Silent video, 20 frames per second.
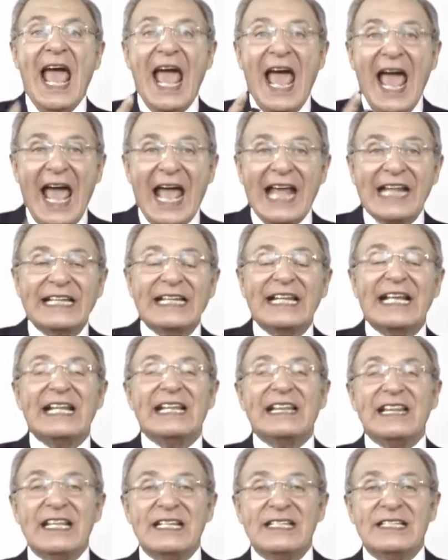And
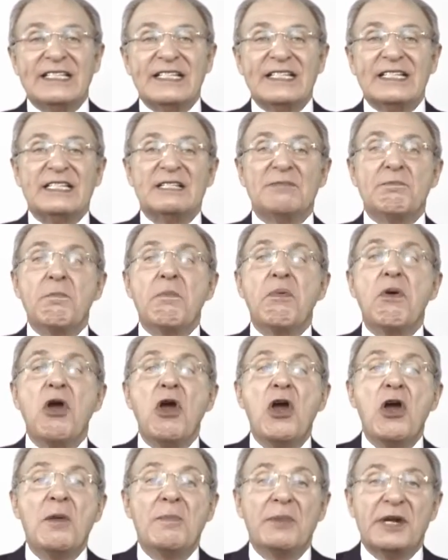this is
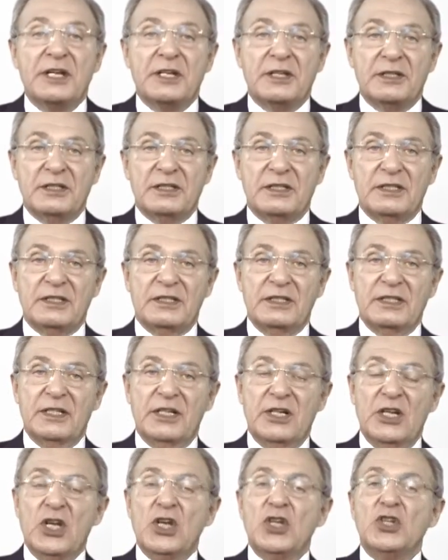permanent,
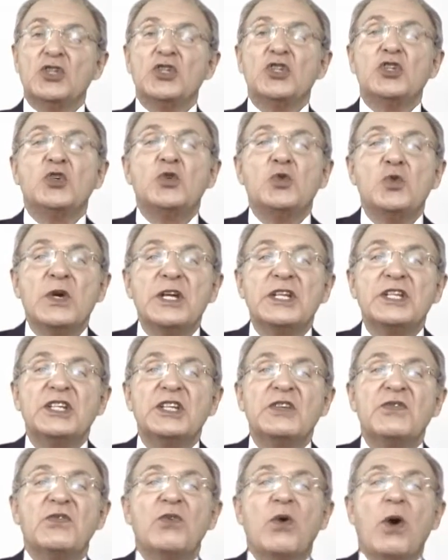
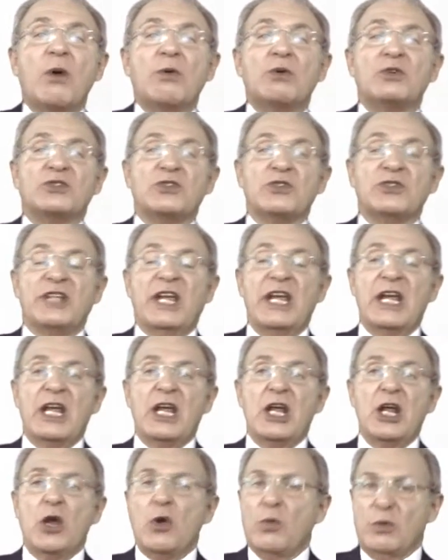24 hours a day
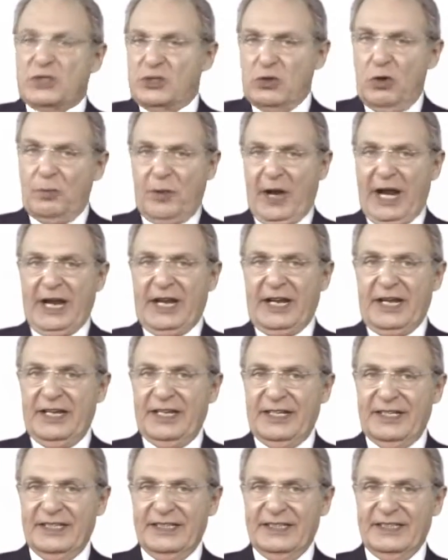with no break.
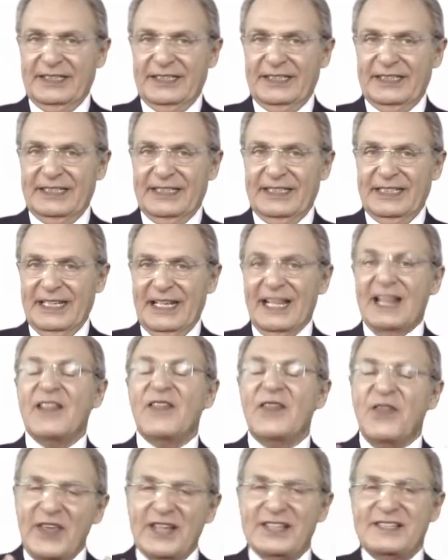
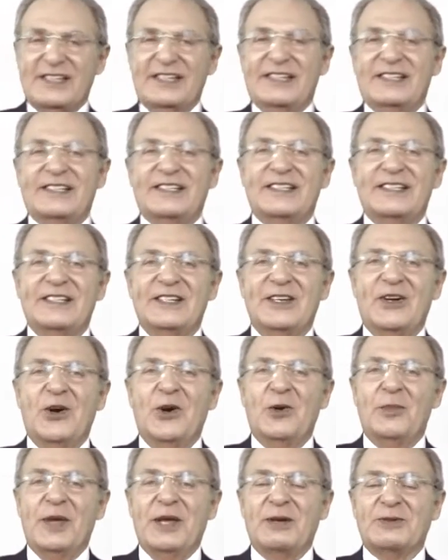This is
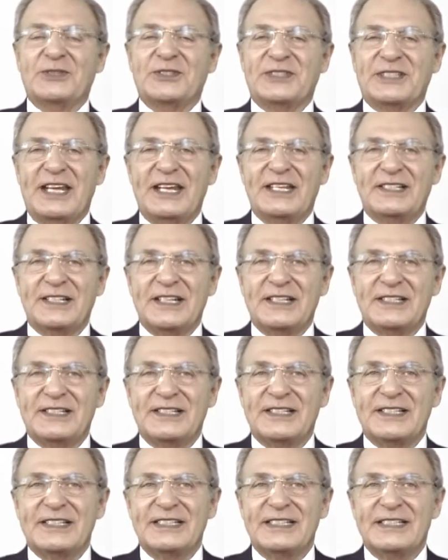homeostasis.